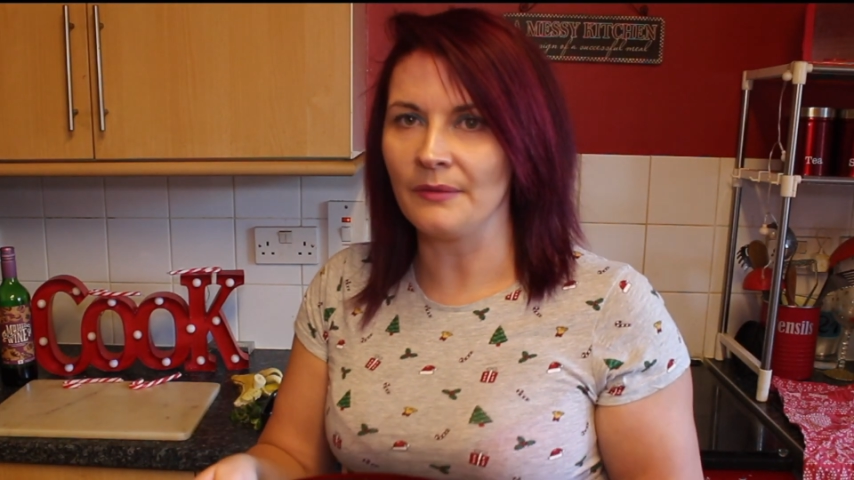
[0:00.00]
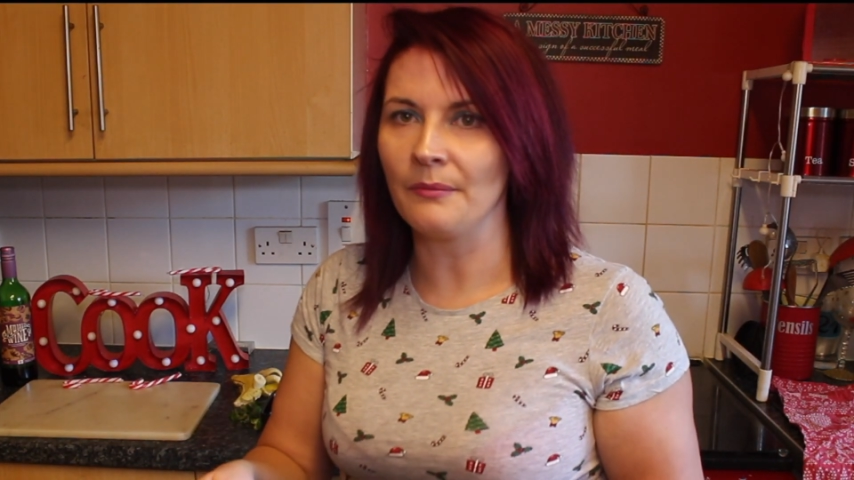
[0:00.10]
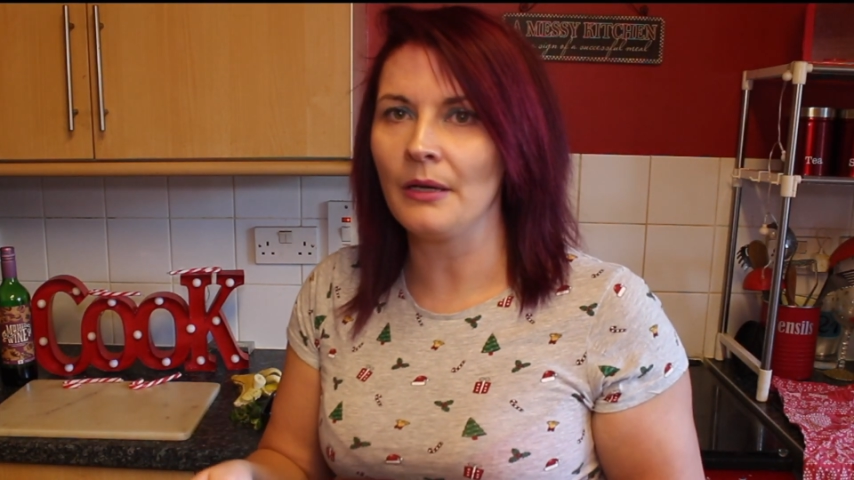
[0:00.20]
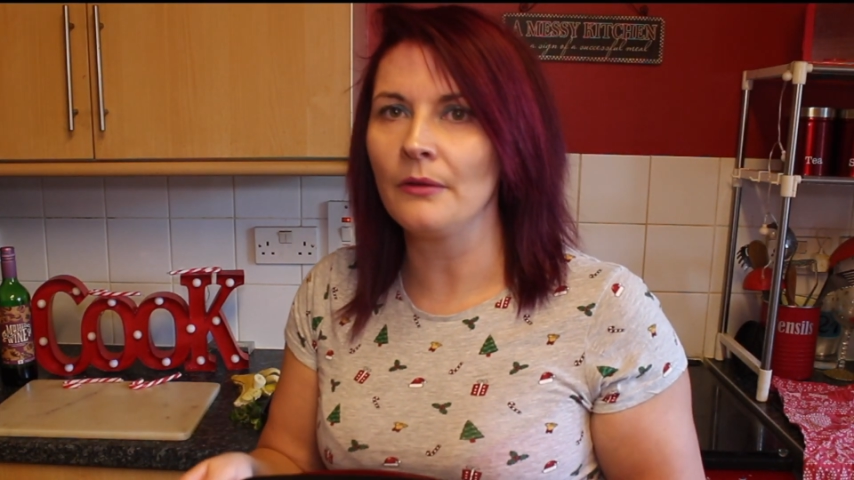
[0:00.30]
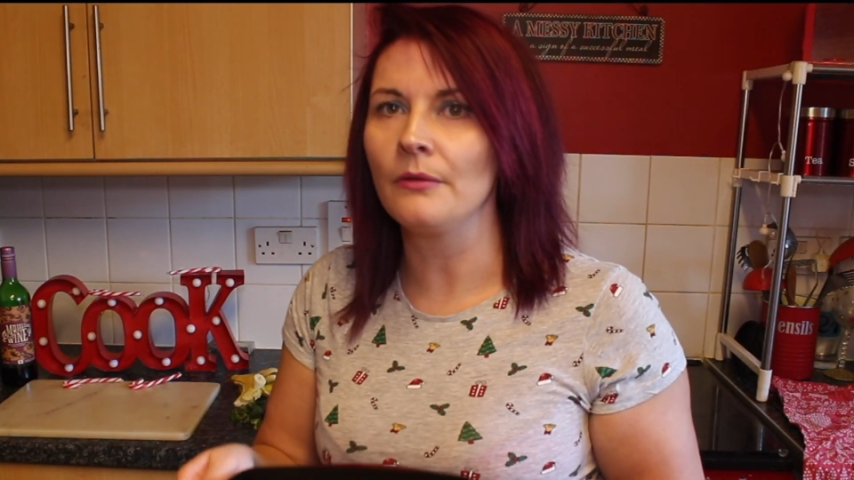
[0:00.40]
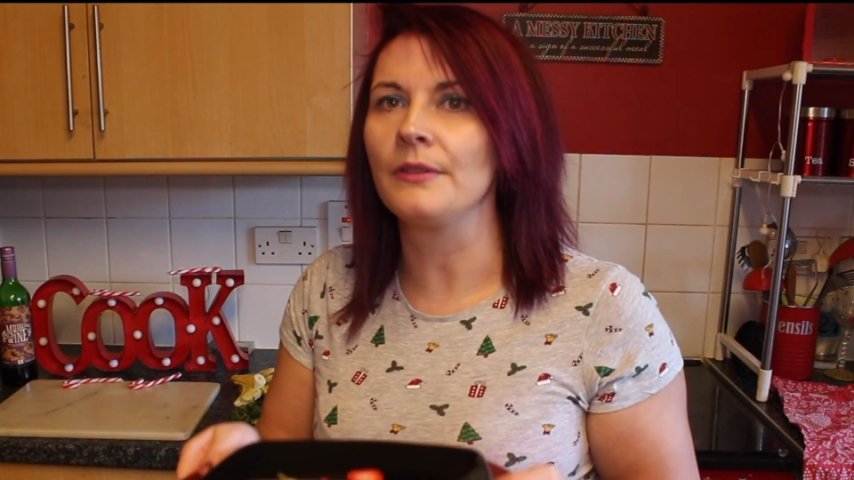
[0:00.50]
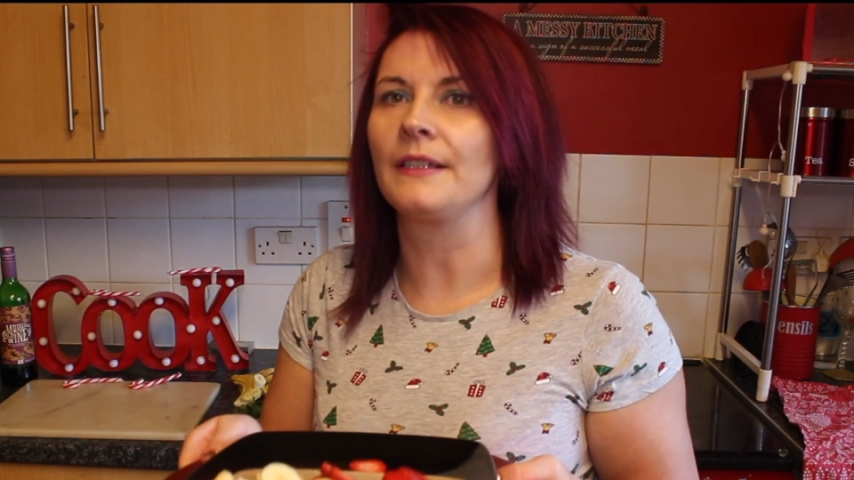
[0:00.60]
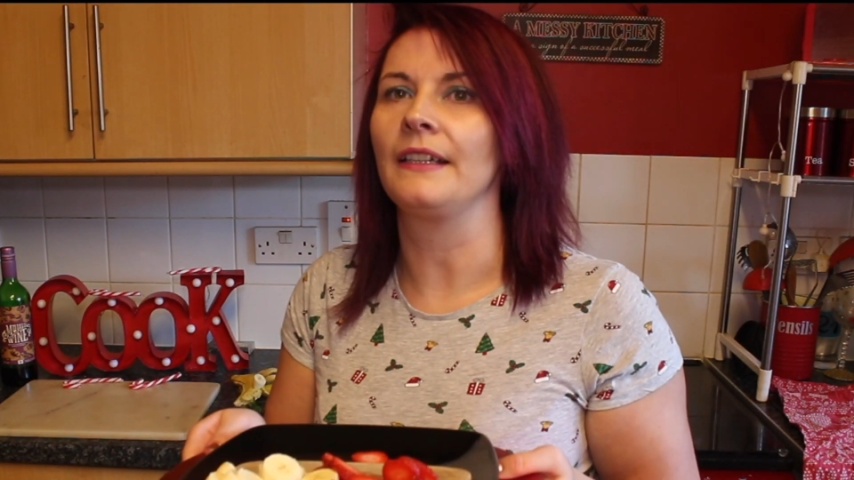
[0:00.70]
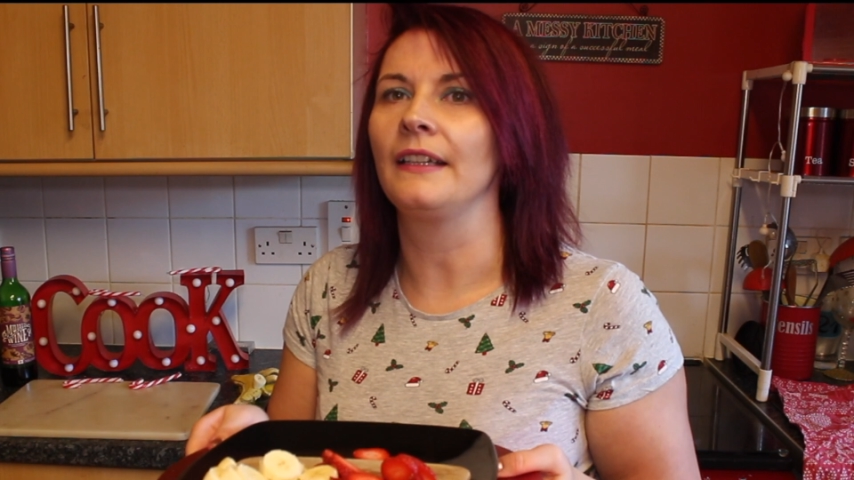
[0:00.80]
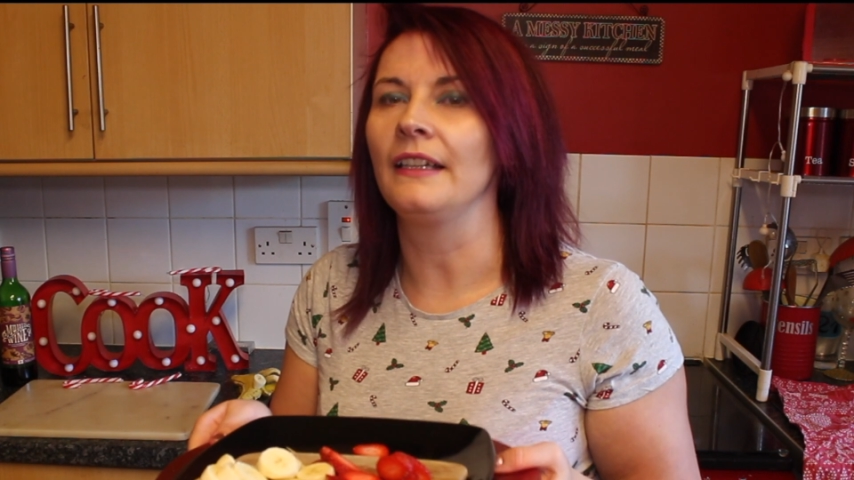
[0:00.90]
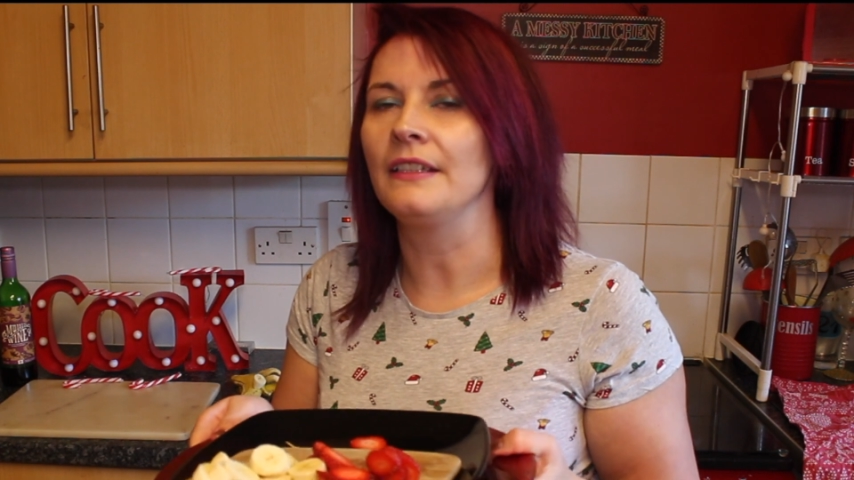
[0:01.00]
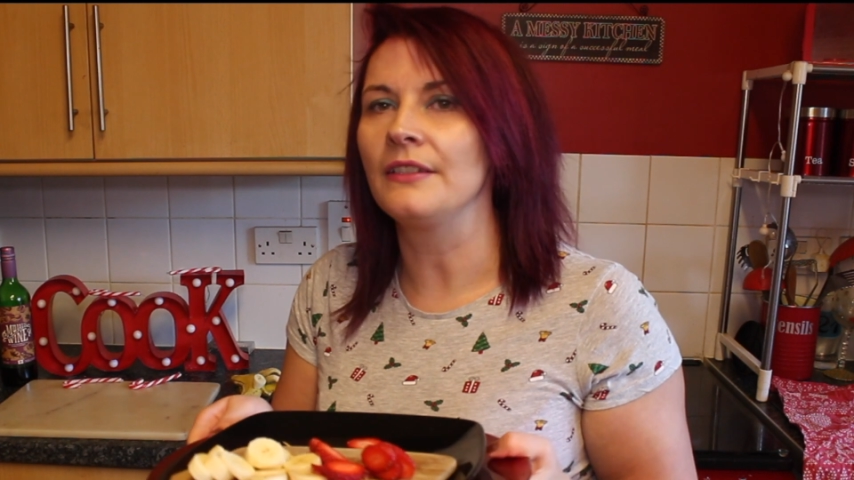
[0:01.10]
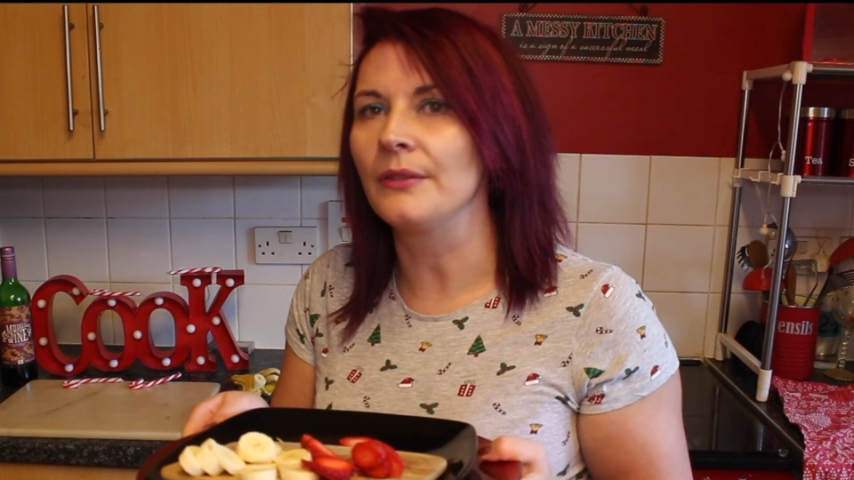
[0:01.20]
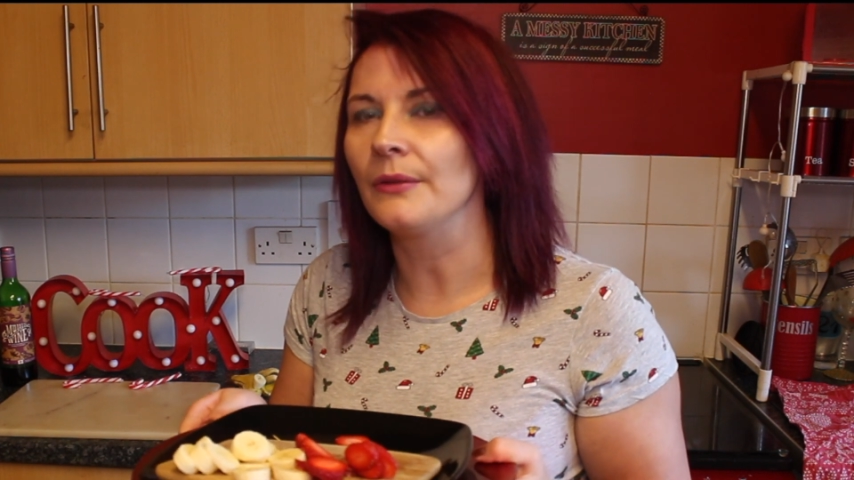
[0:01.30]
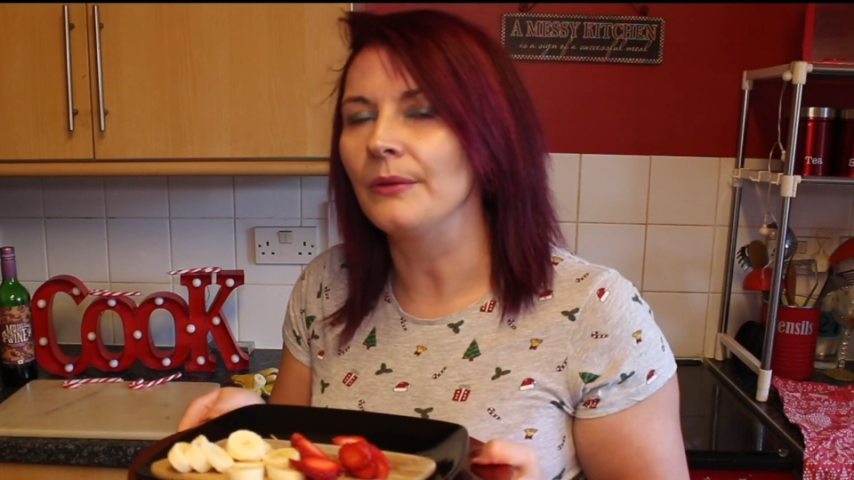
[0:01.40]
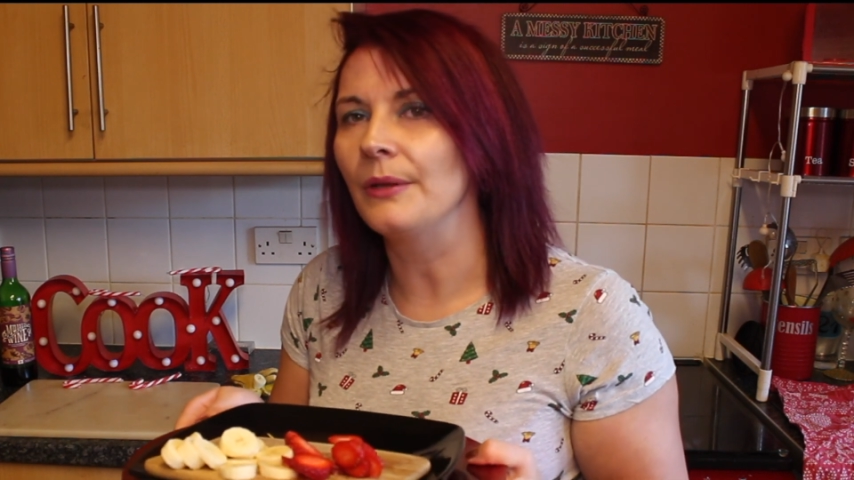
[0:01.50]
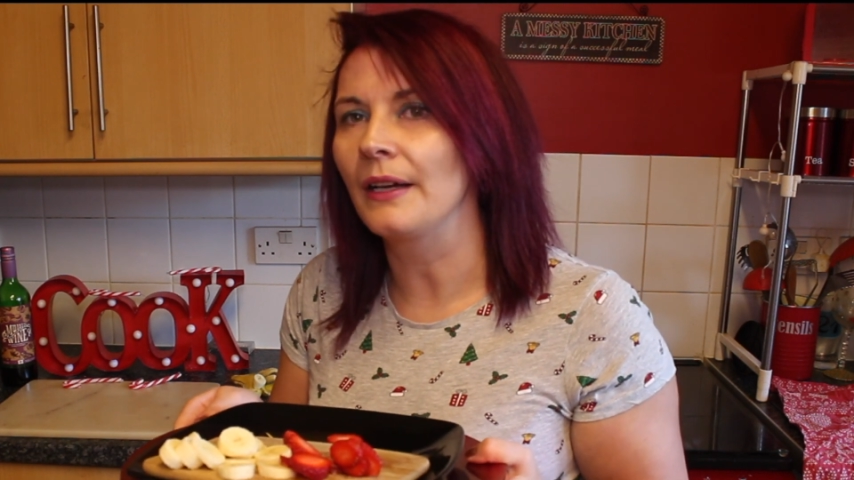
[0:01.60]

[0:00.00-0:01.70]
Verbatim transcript: to mould it into